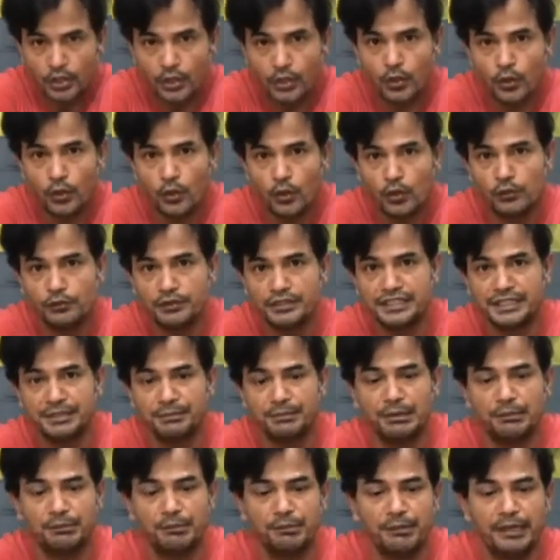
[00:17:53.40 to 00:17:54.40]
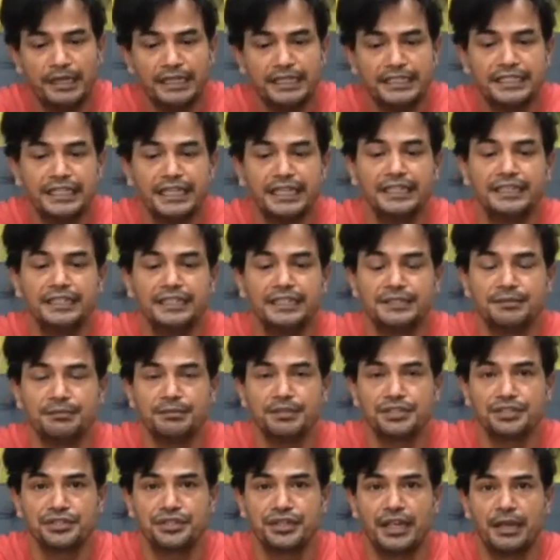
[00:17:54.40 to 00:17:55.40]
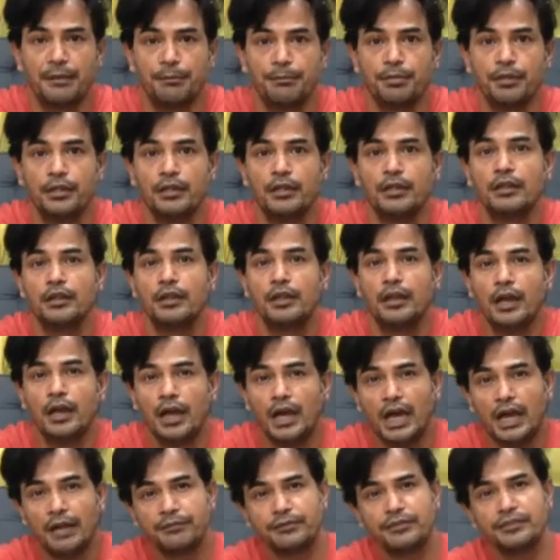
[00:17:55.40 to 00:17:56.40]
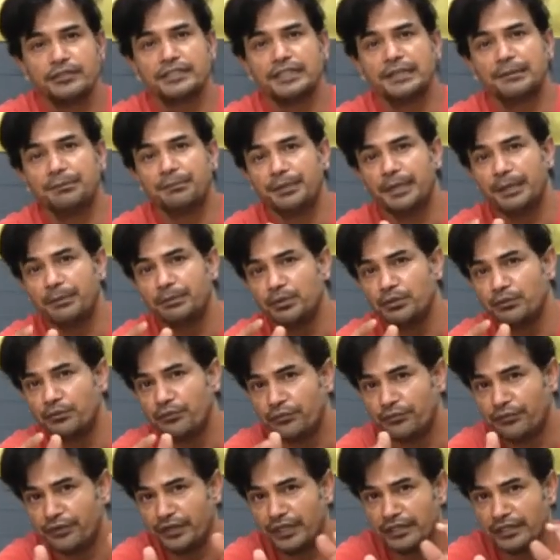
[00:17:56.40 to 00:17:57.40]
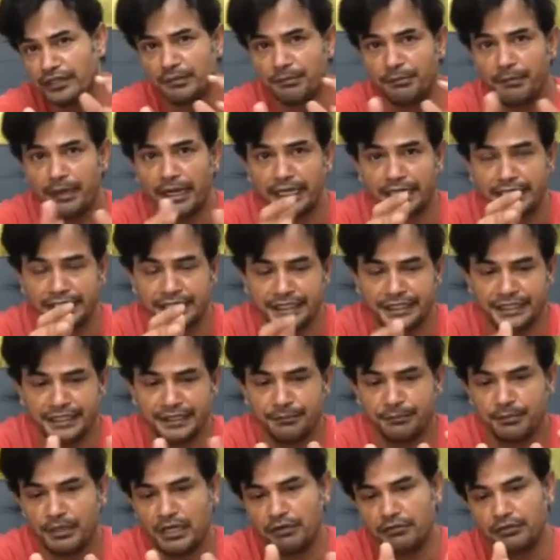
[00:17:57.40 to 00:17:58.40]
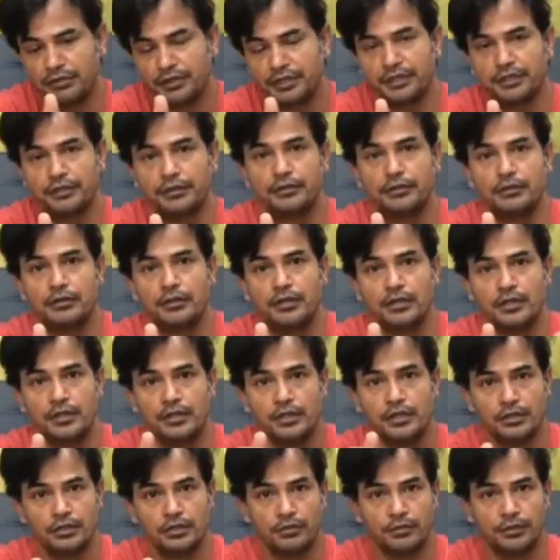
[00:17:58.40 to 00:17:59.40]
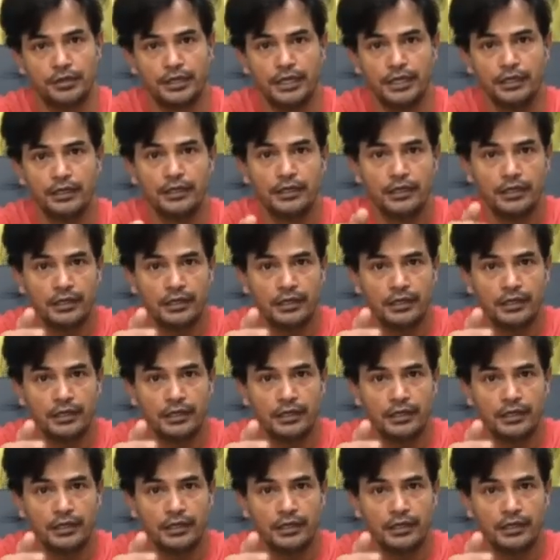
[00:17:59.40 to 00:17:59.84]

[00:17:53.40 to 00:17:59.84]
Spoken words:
Always remember, maintain this much gap. After some time, you will feel the magnetic power here. Okay?